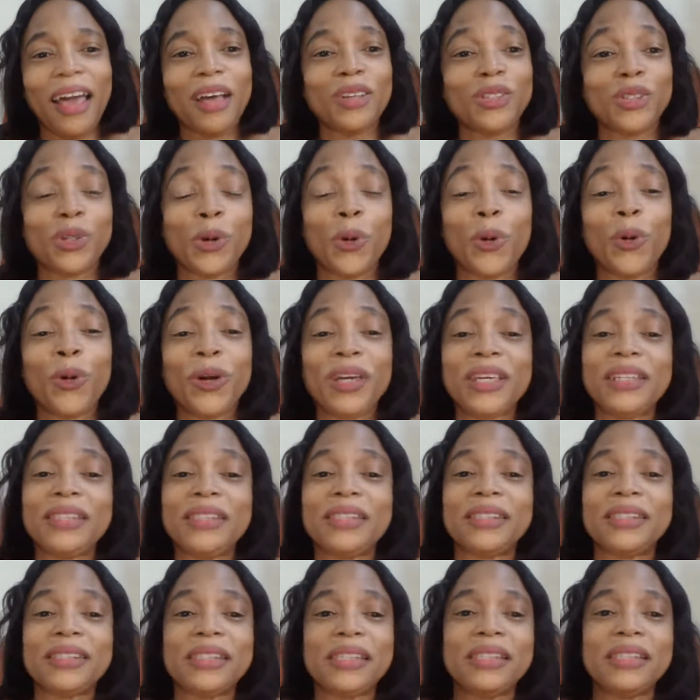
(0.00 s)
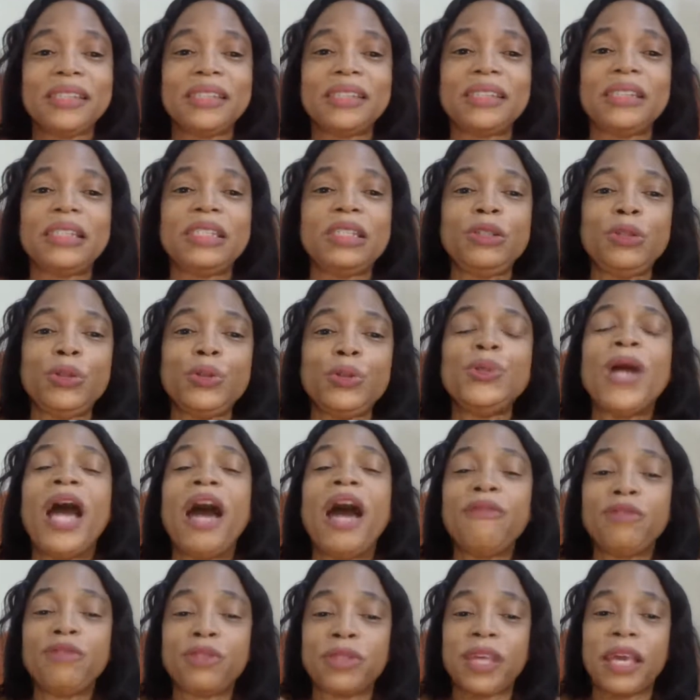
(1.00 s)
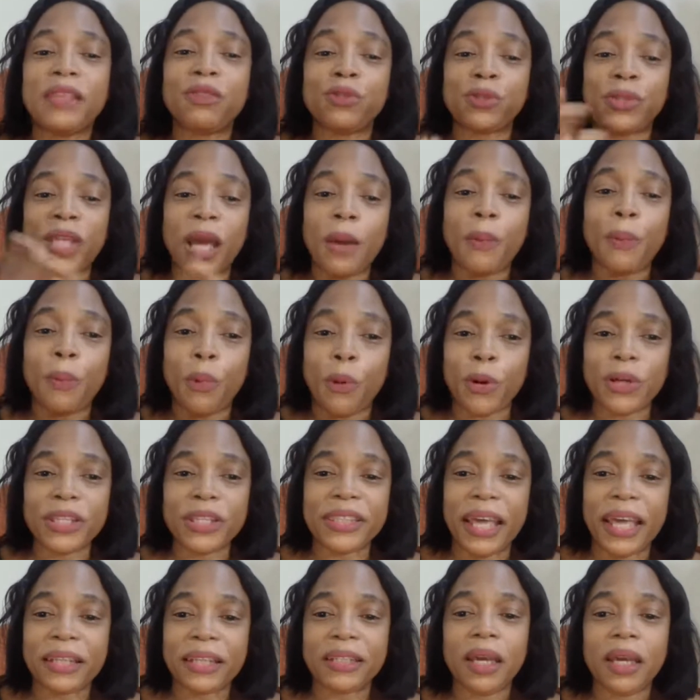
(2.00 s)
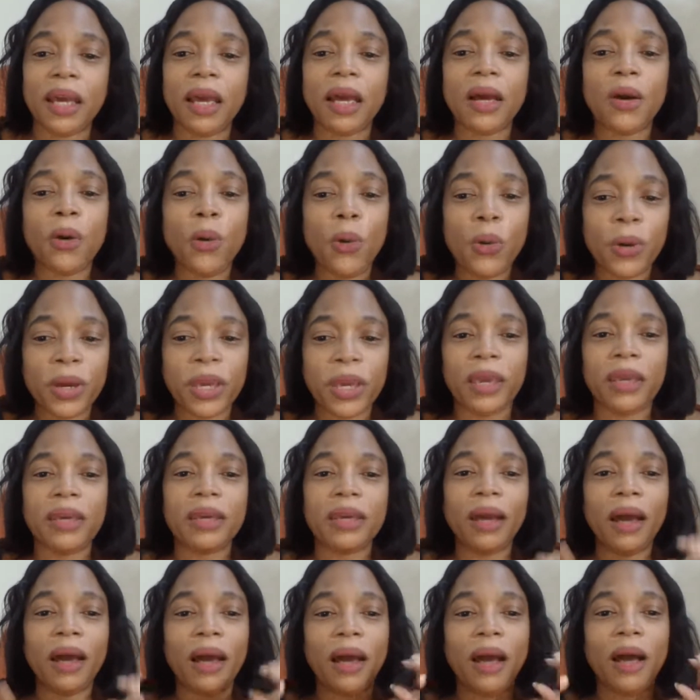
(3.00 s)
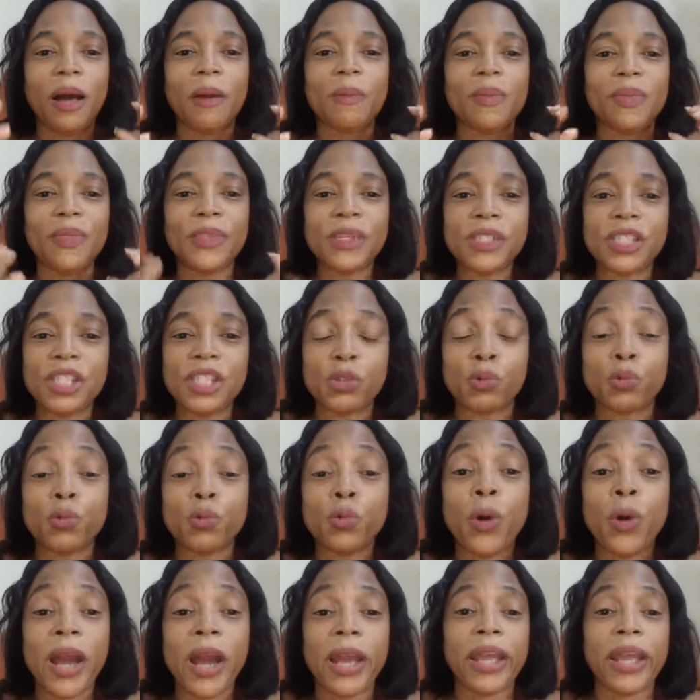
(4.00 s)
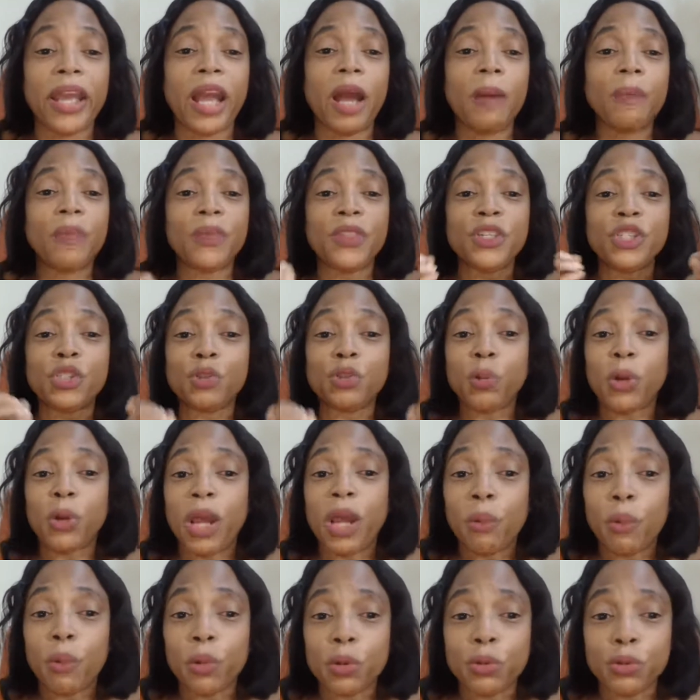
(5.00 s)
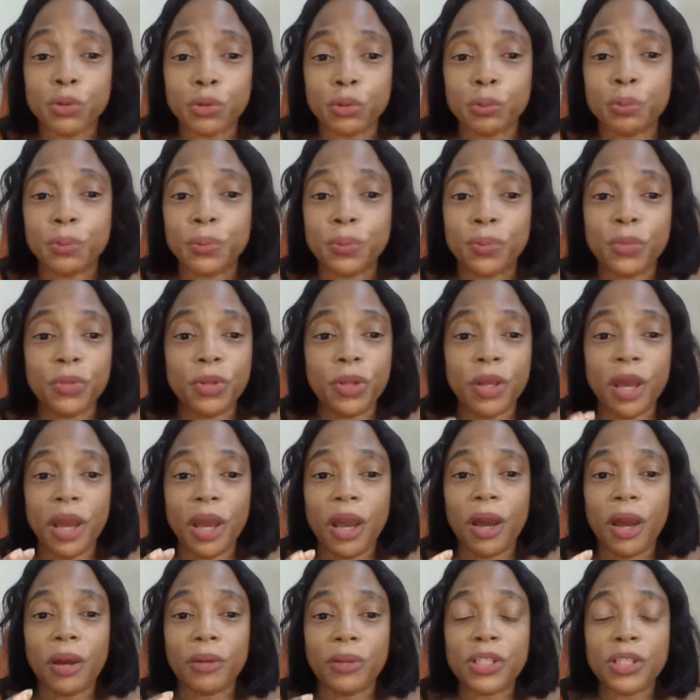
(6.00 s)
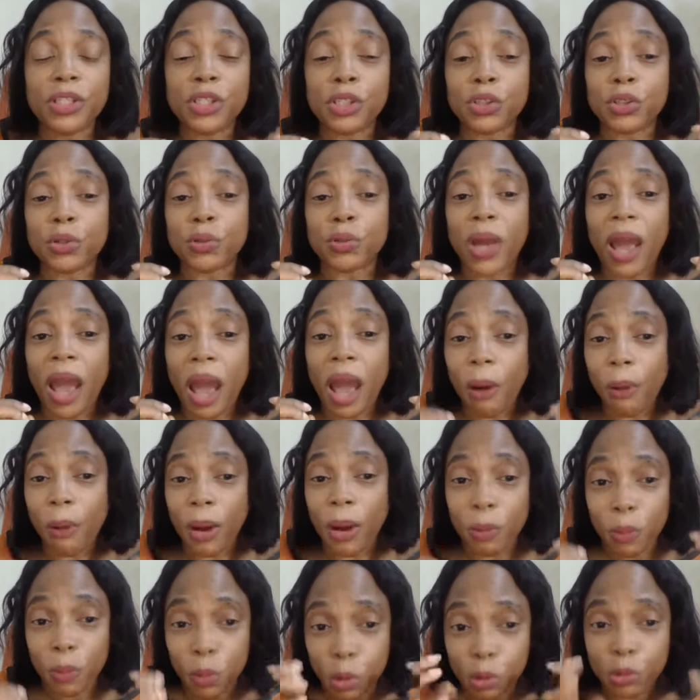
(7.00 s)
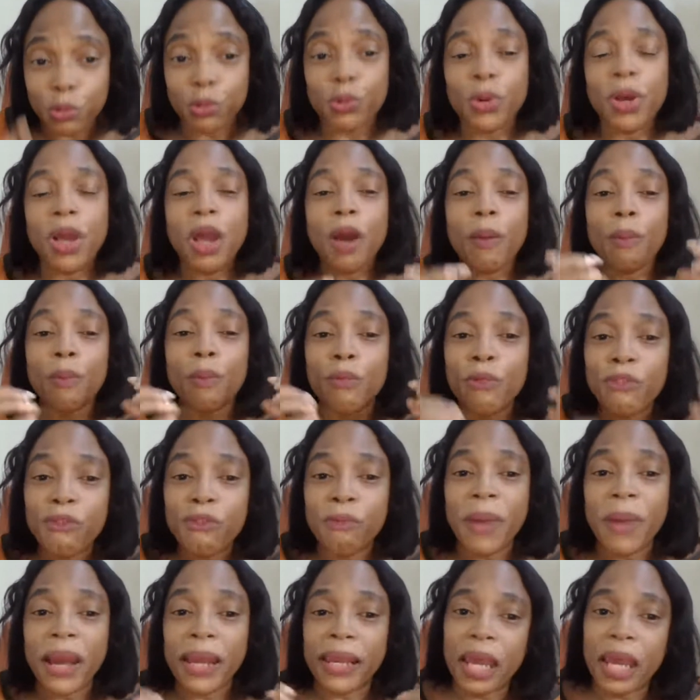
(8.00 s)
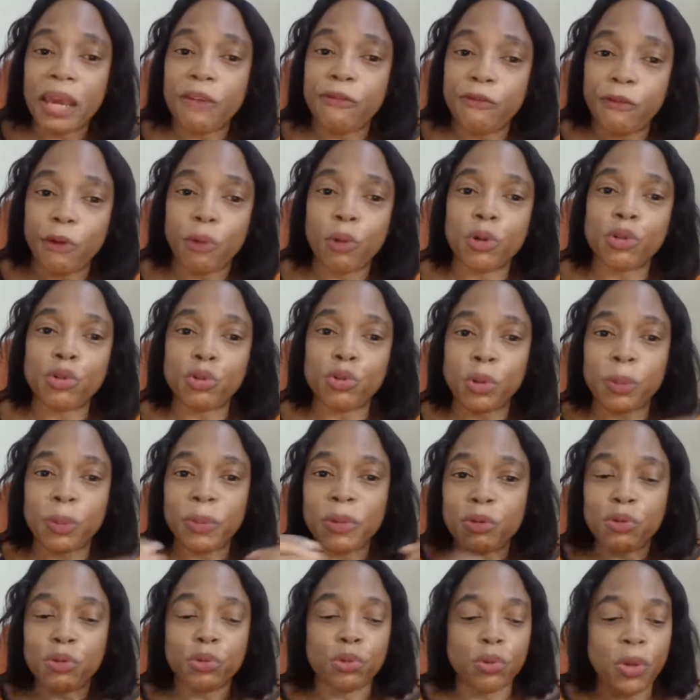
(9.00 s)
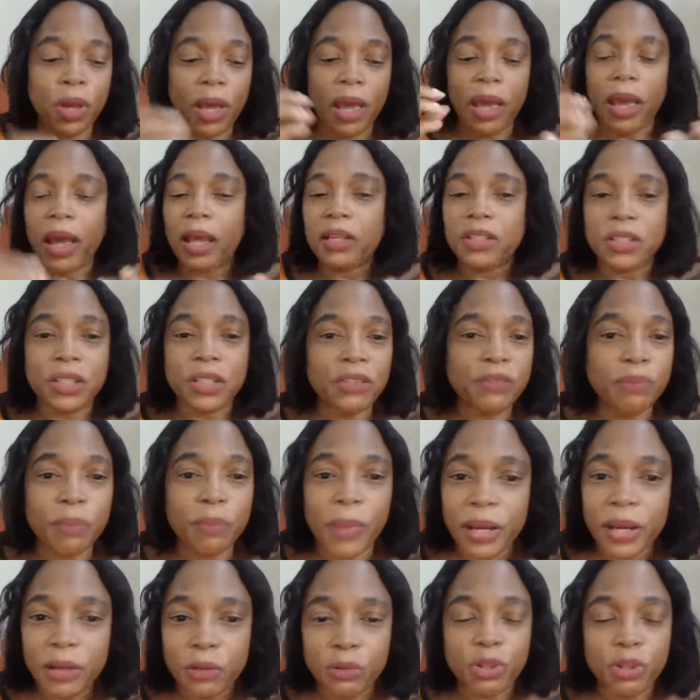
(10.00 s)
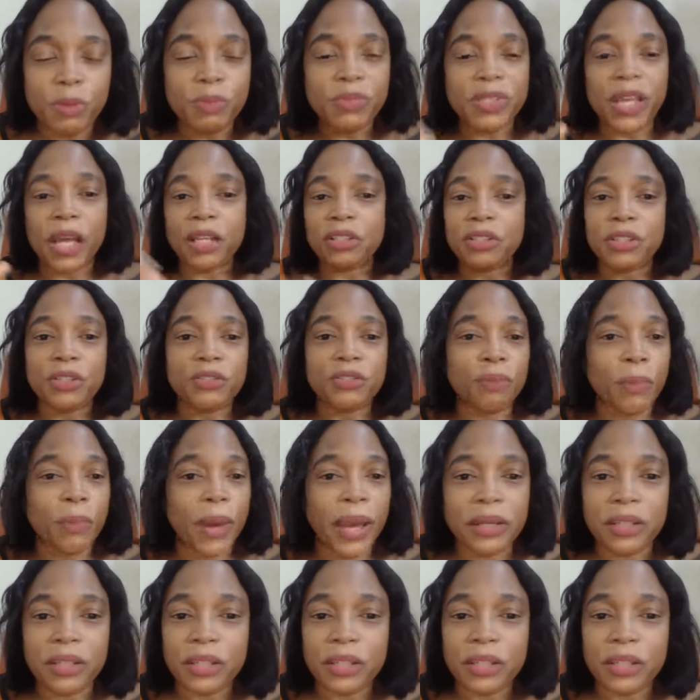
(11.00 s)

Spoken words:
So it's you have to get to that point that, okay, this is who I am, this is what I want to, this is how I'm going to move my life forward to be able to achieve my dreams, achieve my